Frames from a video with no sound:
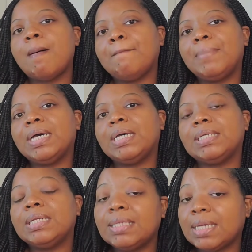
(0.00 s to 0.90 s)

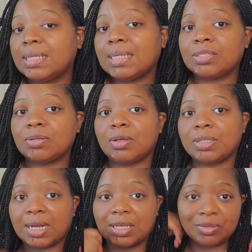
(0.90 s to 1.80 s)
But yeah, that's all
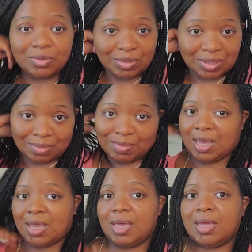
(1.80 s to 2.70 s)
that I use in my
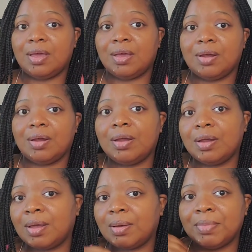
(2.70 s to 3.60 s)
hair.
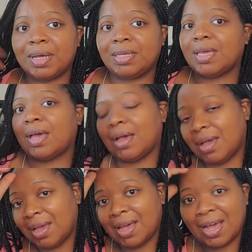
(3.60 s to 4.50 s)
But yeah,
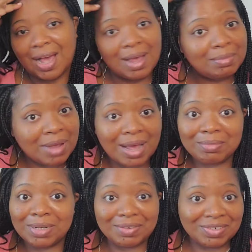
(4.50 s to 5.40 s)

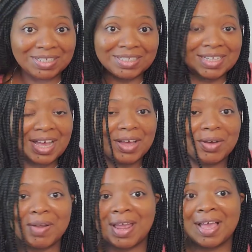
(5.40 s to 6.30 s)
I'm loving this
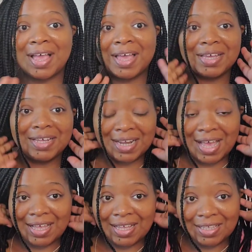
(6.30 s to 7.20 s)
style. And
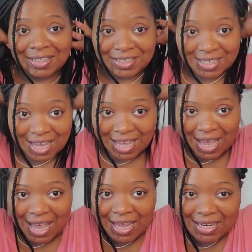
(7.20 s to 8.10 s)
other day I
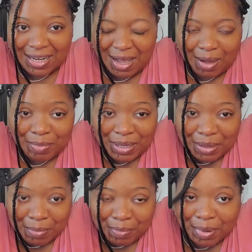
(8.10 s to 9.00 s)
had it up in
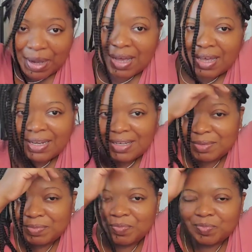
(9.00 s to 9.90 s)
a
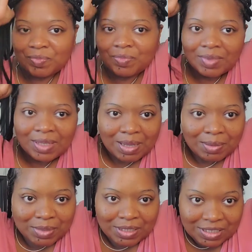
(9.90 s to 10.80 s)
bun,
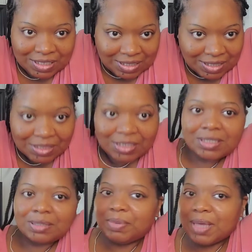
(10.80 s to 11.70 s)
but just
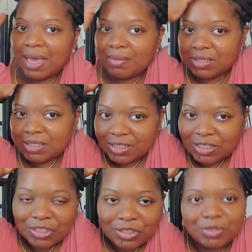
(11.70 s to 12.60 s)
to be able to
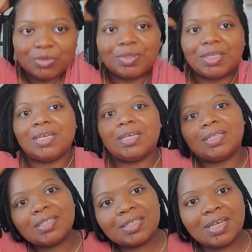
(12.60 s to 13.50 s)
just do
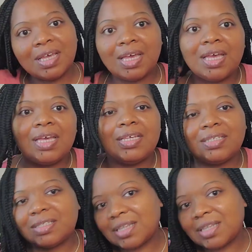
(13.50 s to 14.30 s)
this, it's just